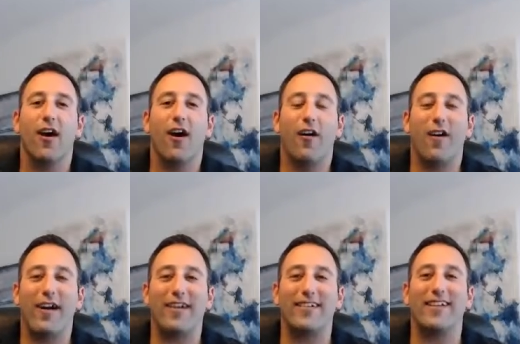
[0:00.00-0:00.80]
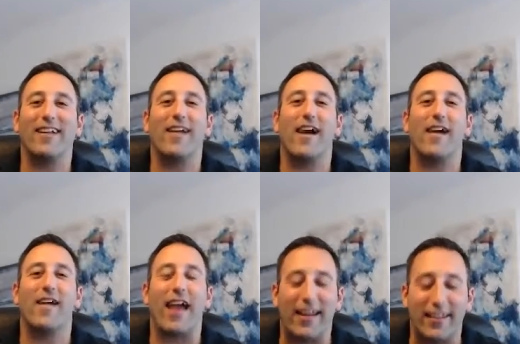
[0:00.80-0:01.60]
All right.
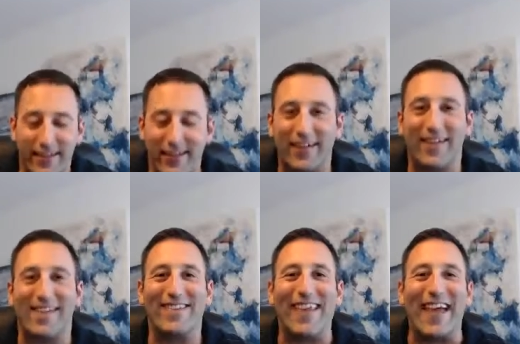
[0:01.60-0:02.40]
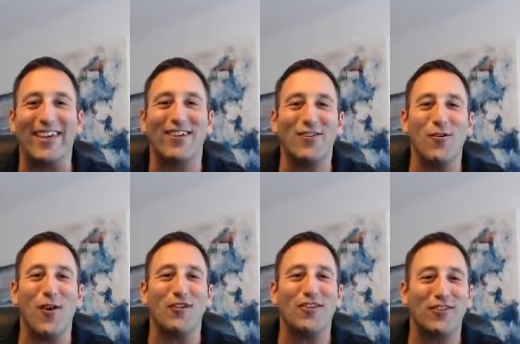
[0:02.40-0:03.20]
Antia, thank
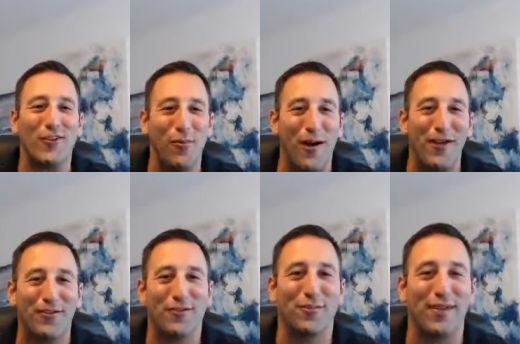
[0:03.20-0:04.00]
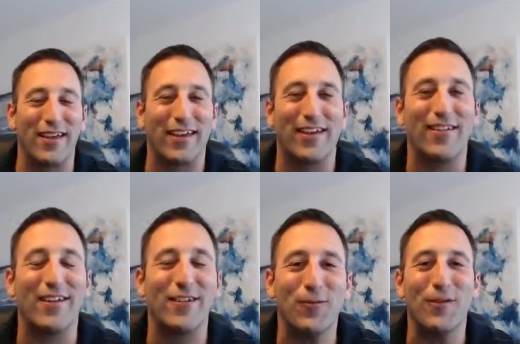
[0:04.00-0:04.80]
you so much for being here.
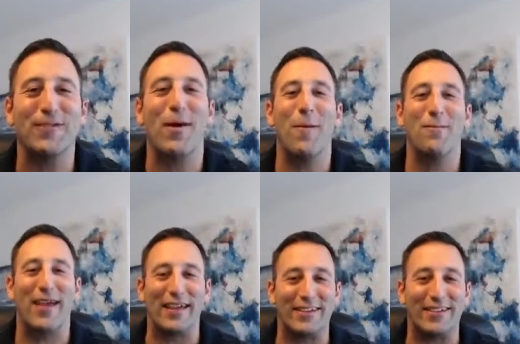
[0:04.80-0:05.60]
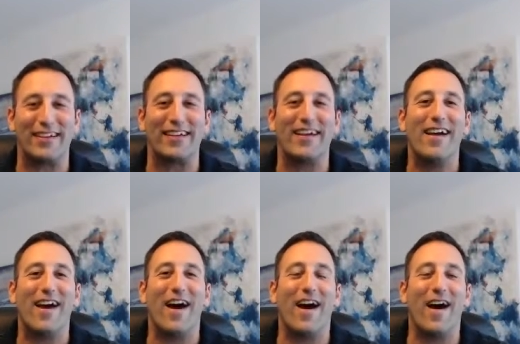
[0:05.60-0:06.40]
This was amazing.
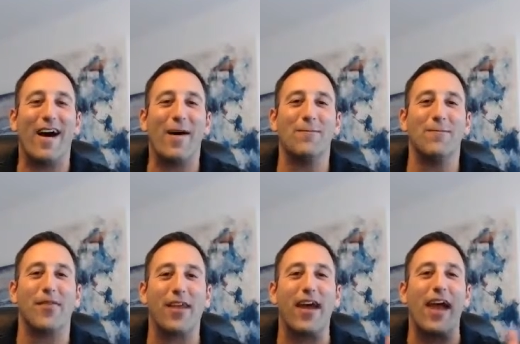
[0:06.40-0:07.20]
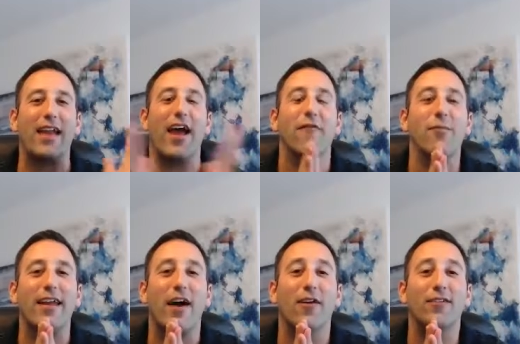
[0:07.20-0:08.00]
Um, and
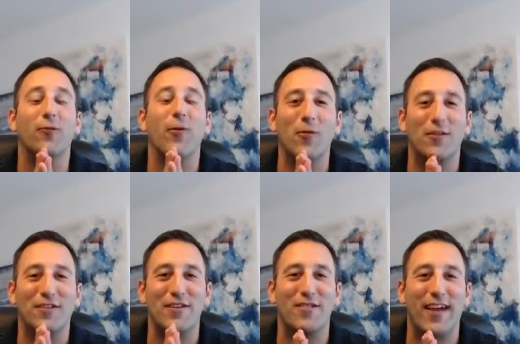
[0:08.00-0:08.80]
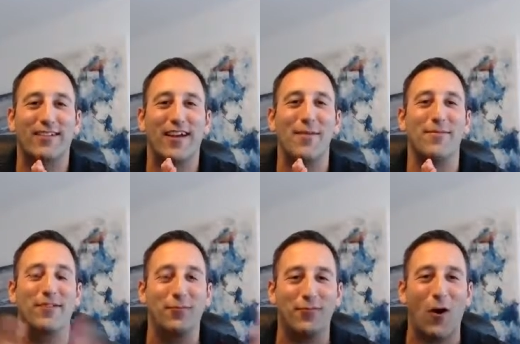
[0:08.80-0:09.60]
everybody else, we will see you next time.
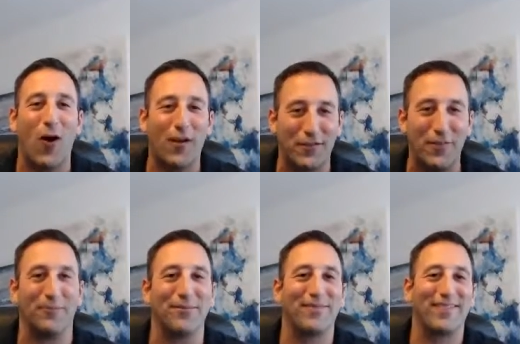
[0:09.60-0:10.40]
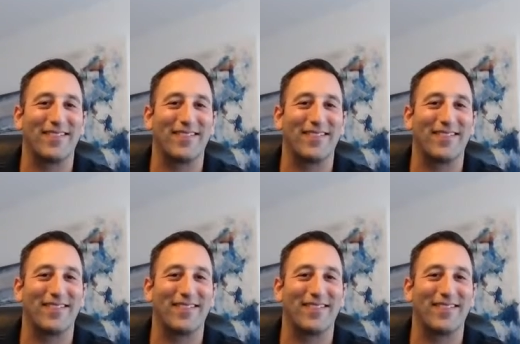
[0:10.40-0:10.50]
This was awesome.